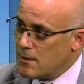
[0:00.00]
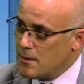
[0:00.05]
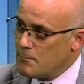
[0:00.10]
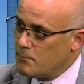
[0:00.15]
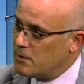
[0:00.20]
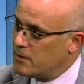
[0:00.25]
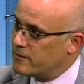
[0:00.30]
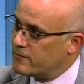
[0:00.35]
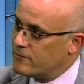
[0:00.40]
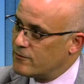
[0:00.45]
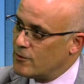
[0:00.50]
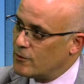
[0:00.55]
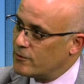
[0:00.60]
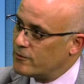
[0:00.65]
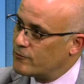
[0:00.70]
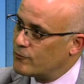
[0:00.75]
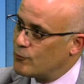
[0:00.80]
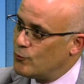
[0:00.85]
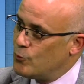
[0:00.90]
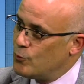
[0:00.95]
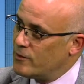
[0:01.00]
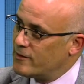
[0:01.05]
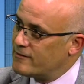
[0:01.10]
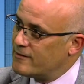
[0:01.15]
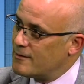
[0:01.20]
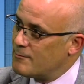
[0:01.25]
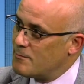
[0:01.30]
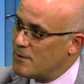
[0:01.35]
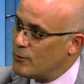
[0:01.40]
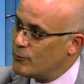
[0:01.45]
but it's not as cool as
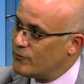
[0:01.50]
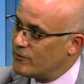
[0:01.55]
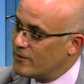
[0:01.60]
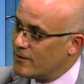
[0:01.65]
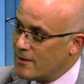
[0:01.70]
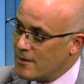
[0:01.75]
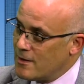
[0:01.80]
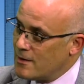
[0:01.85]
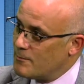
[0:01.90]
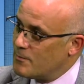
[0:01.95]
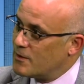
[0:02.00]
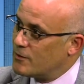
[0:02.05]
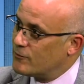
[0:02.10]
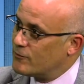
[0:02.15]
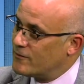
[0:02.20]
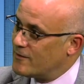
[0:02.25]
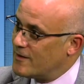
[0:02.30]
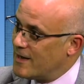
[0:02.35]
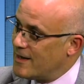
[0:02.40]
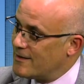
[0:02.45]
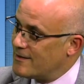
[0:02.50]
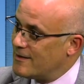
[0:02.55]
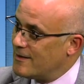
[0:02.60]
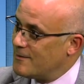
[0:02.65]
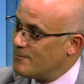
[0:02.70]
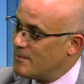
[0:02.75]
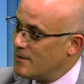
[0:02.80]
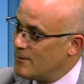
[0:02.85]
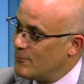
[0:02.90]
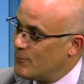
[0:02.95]
at MOSI because there they
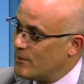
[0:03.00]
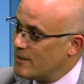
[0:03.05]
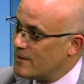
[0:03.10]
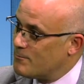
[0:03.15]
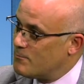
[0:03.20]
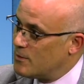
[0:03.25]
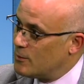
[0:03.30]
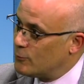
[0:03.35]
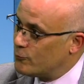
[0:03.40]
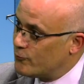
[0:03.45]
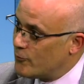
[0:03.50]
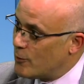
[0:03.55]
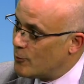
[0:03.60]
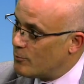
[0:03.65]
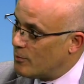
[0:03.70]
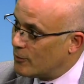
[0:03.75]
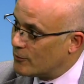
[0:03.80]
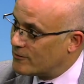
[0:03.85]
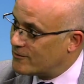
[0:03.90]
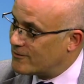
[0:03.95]
build, we can build robots.